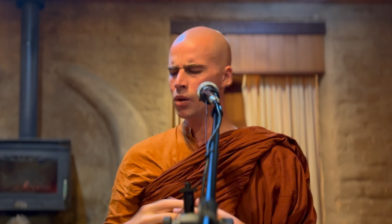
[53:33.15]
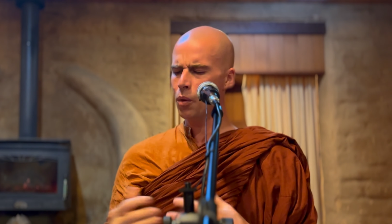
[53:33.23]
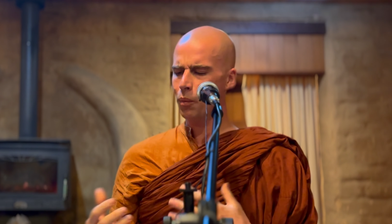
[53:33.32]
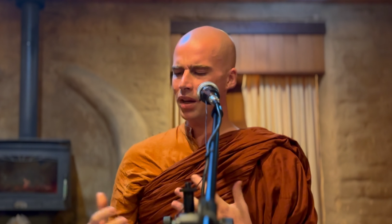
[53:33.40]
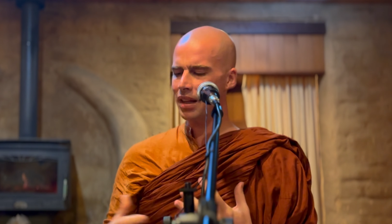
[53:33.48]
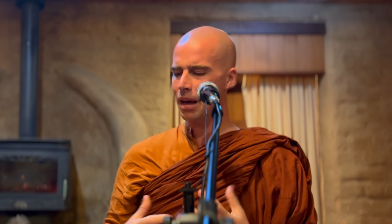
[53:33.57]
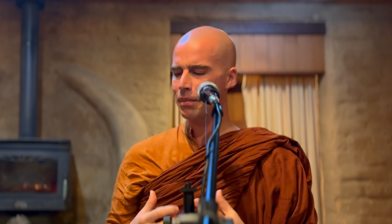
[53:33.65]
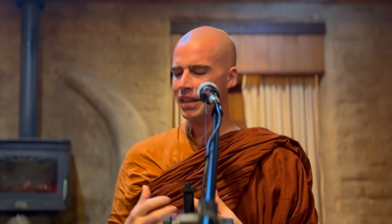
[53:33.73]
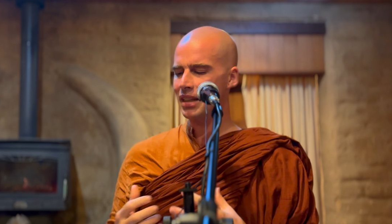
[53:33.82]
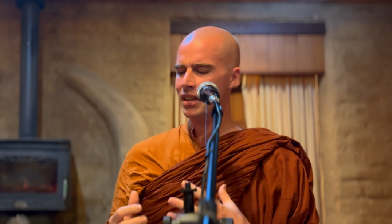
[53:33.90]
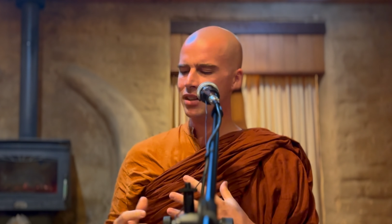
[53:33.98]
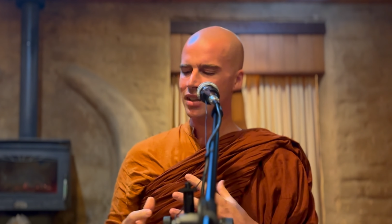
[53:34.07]
well, I
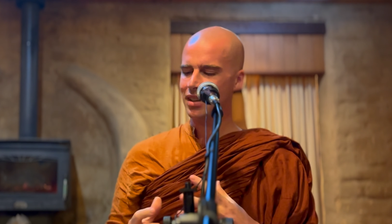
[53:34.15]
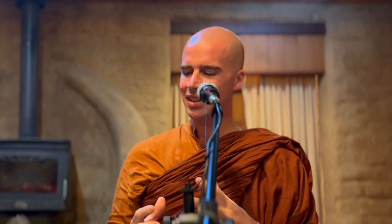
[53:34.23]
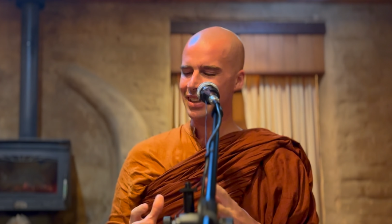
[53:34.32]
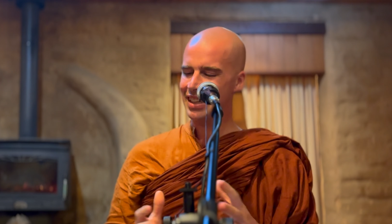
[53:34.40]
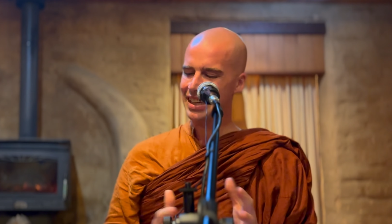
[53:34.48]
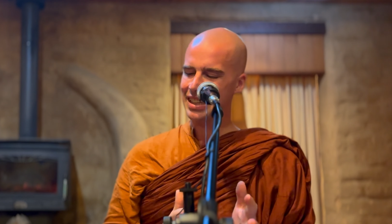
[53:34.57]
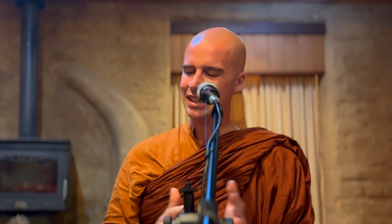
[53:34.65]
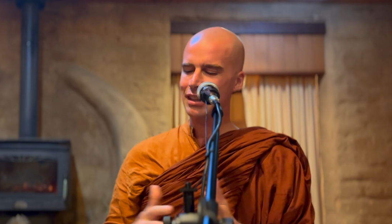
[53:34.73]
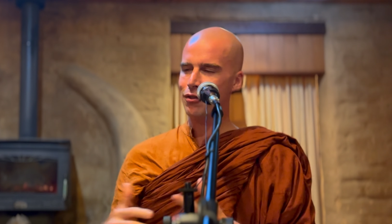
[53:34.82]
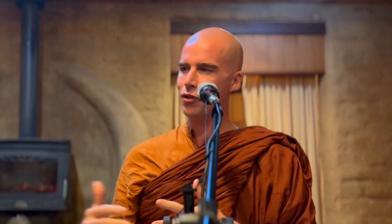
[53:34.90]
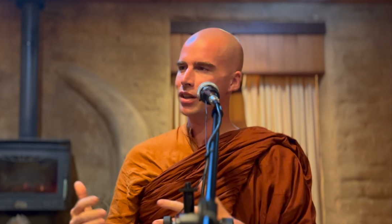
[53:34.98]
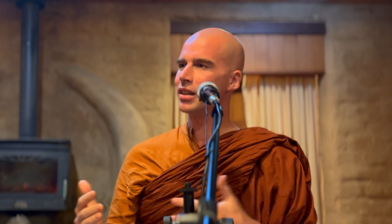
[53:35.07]
mean, in
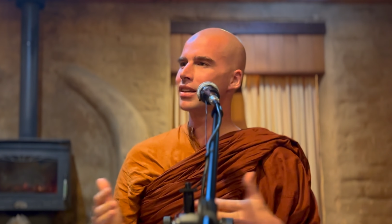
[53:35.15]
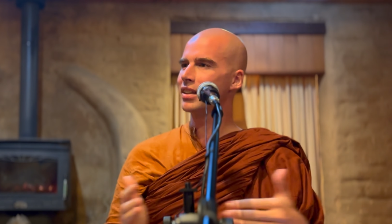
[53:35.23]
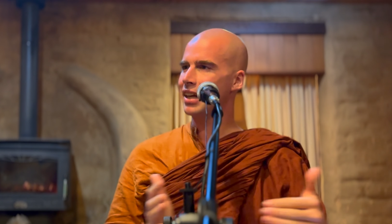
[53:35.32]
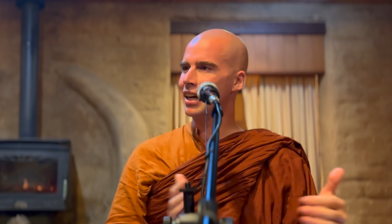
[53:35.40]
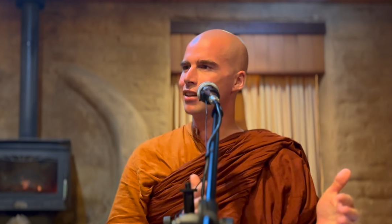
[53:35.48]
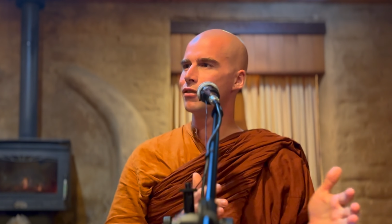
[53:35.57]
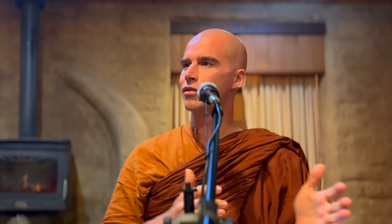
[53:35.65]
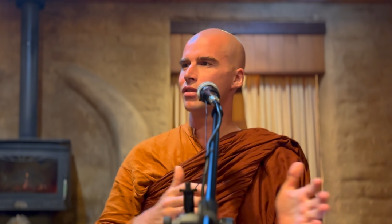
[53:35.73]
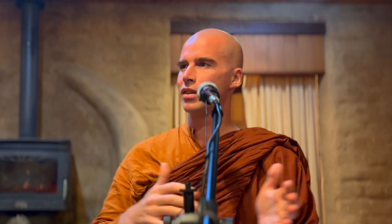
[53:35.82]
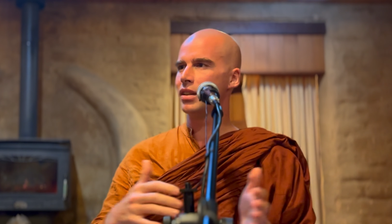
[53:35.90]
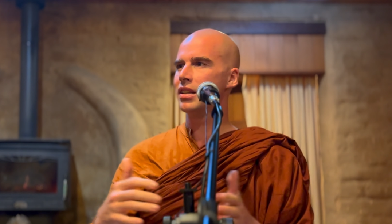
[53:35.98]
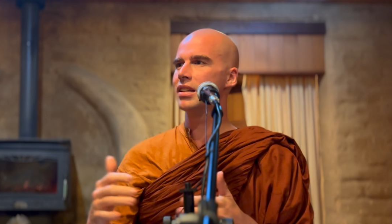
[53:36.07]
different kind of
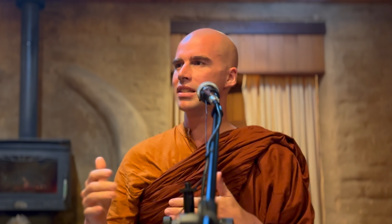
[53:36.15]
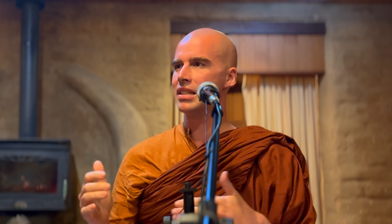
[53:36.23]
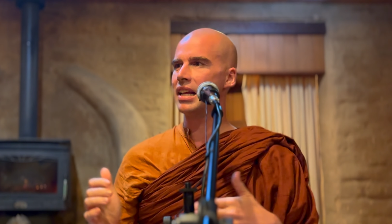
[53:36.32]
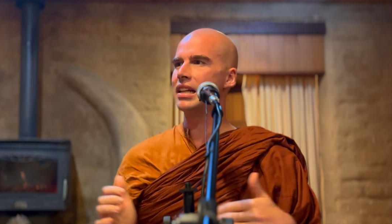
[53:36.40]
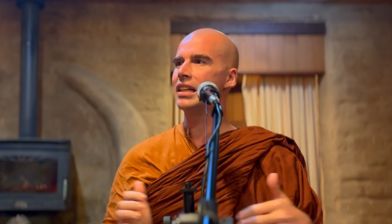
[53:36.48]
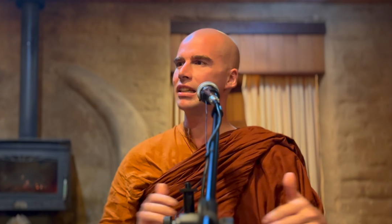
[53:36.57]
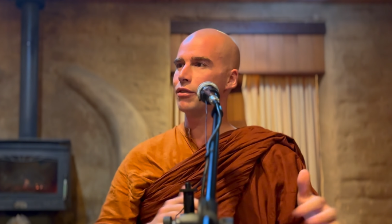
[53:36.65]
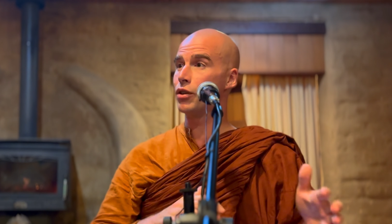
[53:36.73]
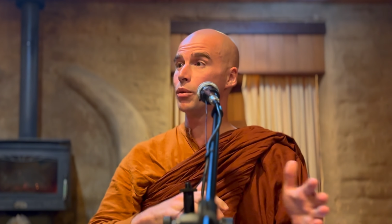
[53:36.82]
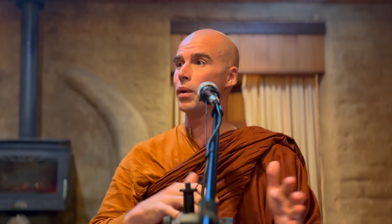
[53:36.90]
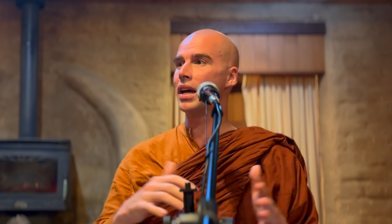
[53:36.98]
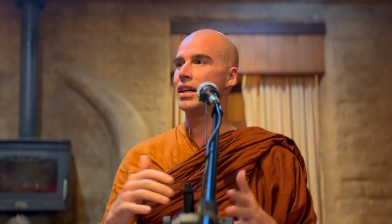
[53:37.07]
slightly
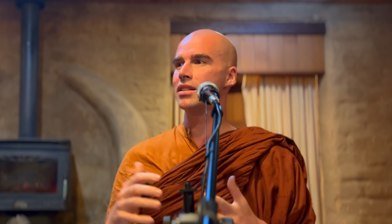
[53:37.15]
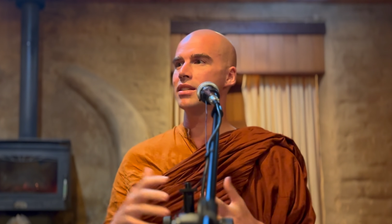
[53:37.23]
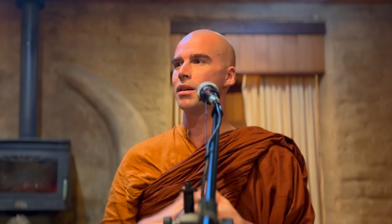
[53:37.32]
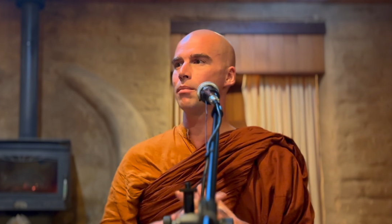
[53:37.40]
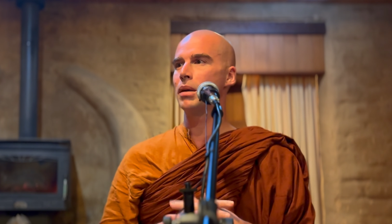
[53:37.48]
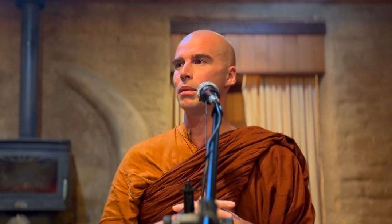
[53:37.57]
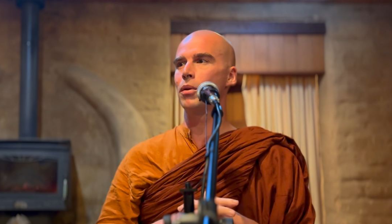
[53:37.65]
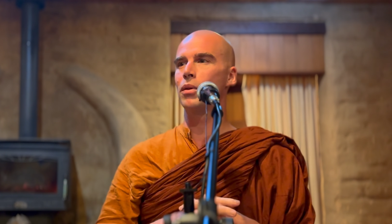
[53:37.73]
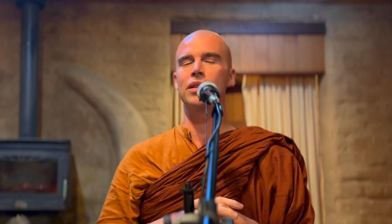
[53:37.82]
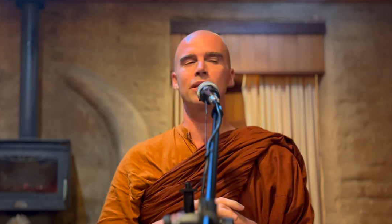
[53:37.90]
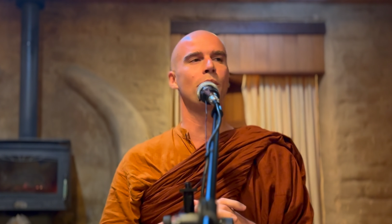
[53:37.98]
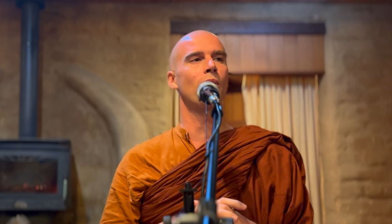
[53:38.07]
different ways. Some people
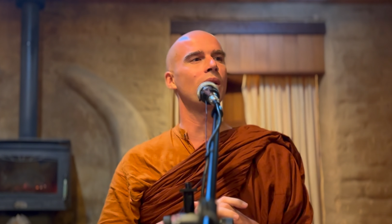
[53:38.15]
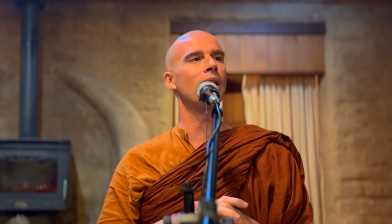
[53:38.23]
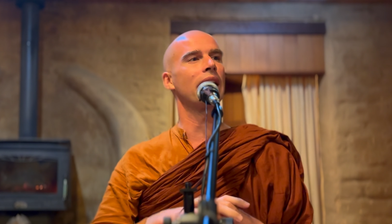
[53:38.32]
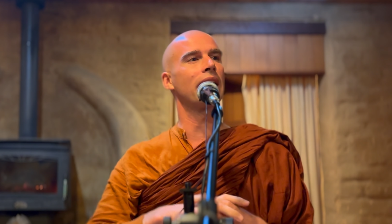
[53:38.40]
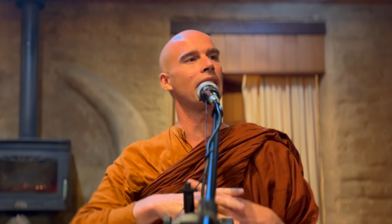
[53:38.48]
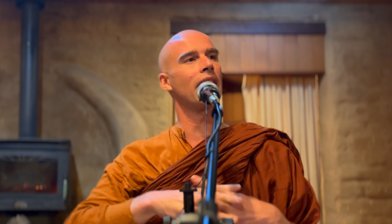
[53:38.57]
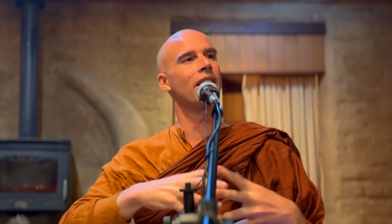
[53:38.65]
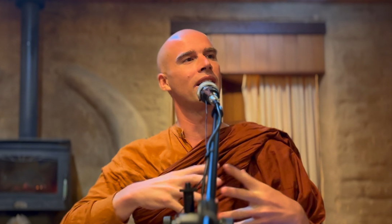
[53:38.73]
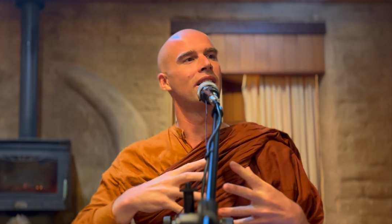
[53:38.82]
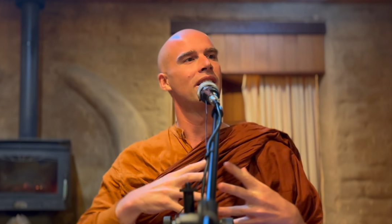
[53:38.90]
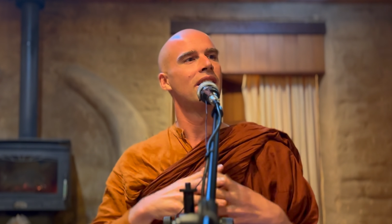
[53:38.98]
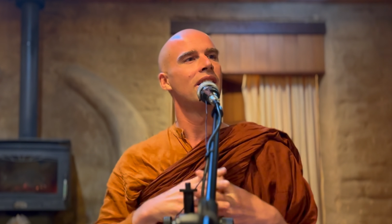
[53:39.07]
is more like uh,
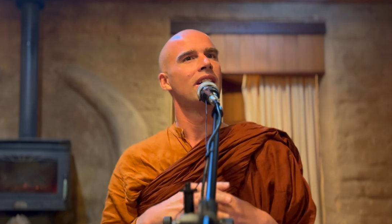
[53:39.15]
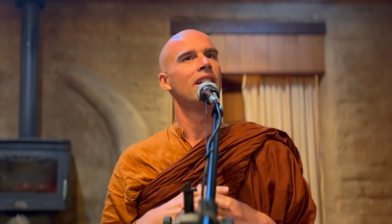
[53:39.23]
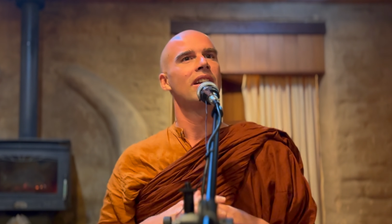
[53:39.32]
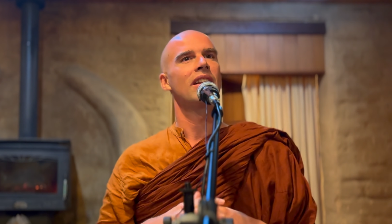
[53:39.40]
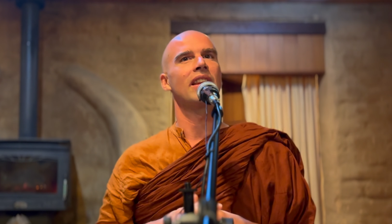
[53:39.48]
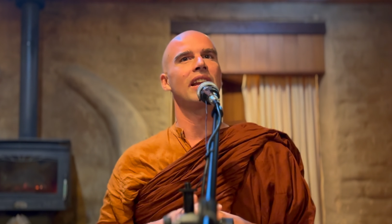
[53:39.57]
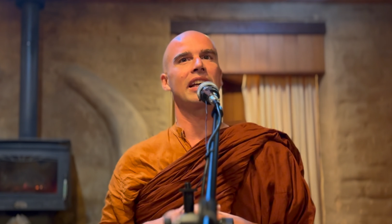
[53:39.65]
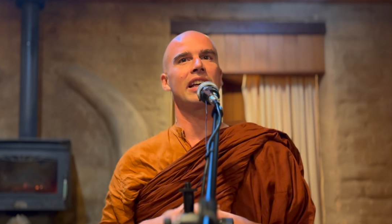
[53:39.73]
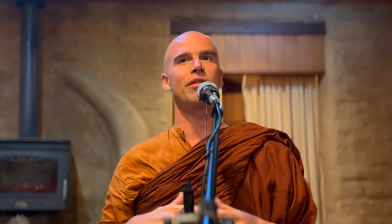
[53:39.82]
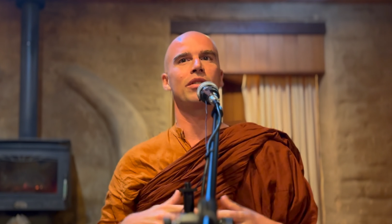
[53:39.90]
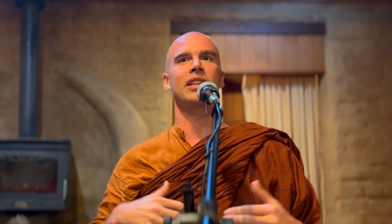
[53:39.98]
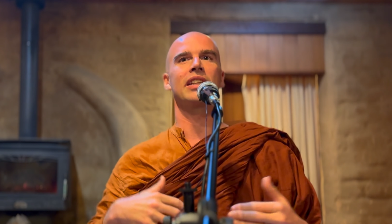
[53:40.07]
like
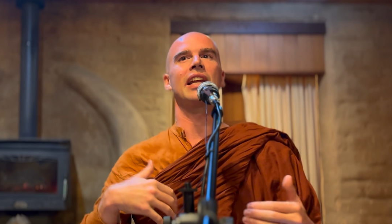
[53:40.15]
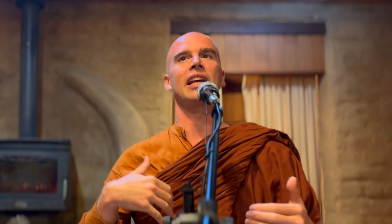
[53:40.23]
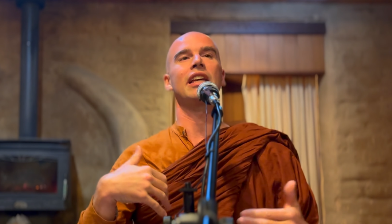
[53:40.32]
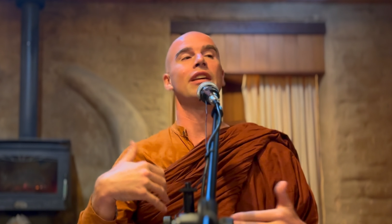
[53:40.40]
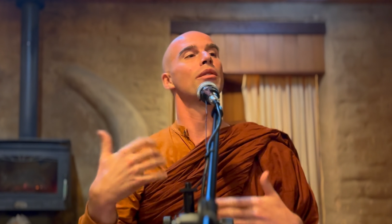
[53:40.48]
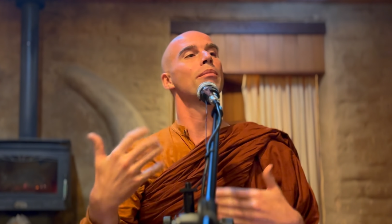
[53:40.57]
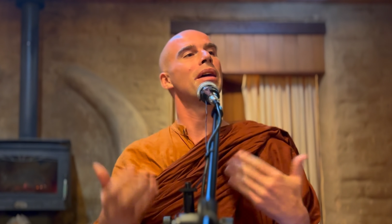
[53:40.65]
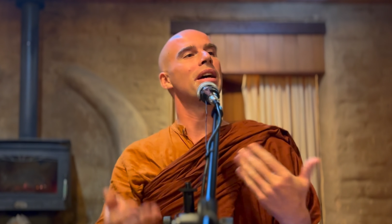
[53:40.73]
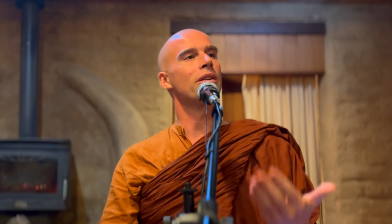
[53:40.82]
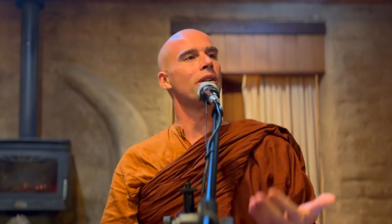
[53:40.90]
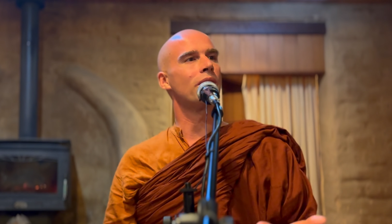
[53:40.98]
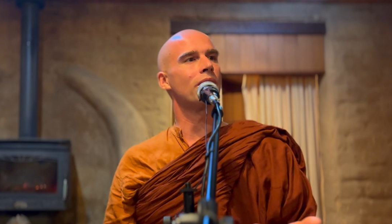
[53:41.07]
even getting even
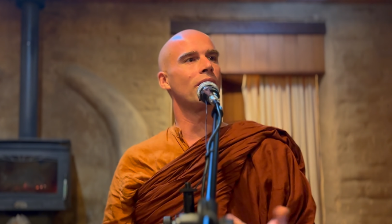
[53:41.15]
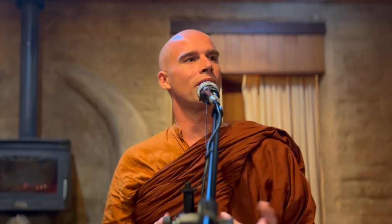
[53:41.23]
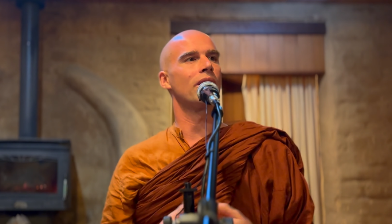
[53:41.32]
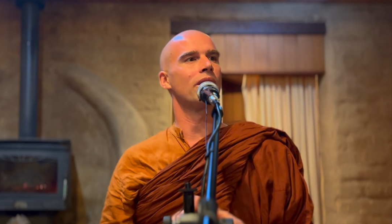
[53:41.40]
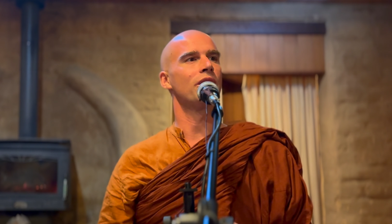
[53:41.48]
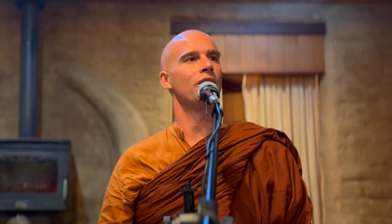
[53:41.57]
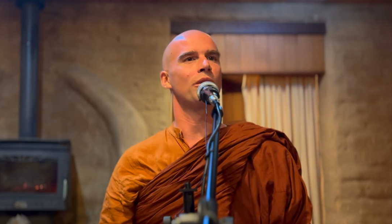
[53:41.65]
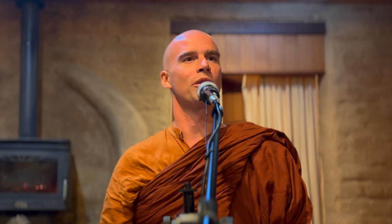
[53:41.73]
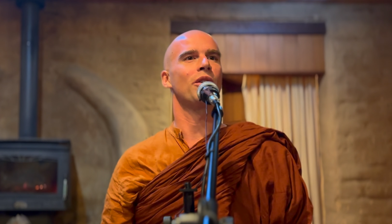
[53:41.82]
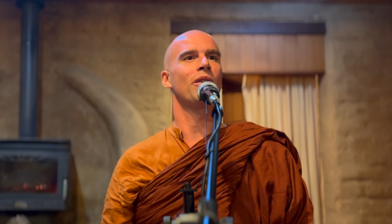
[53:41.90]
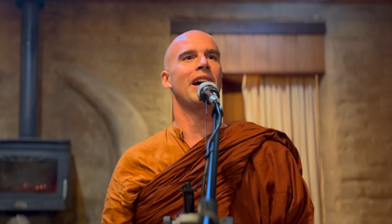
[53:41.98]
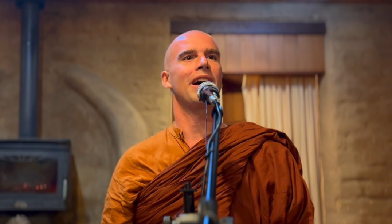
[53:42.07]
better, or you know, you
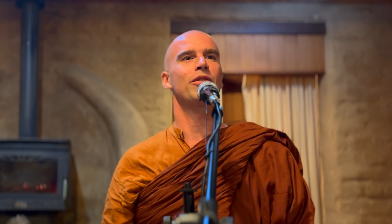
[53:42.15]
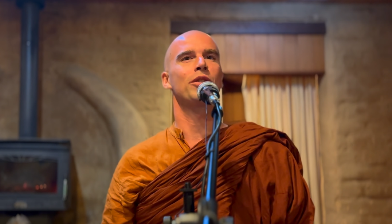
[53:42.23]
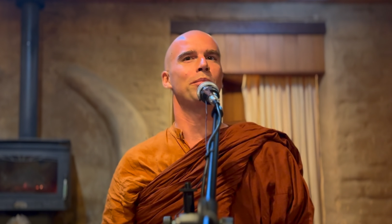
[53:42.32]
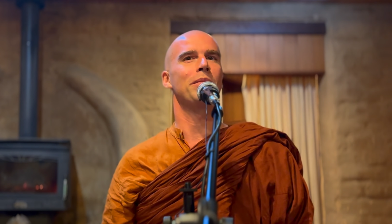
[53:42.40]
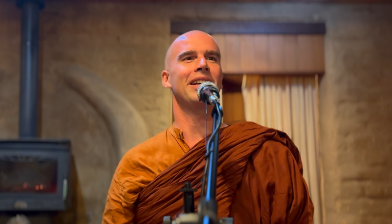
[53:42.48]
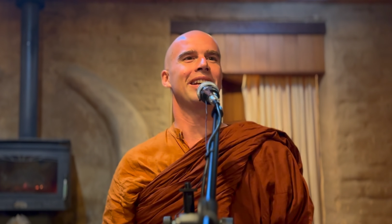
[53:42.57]
don't have to be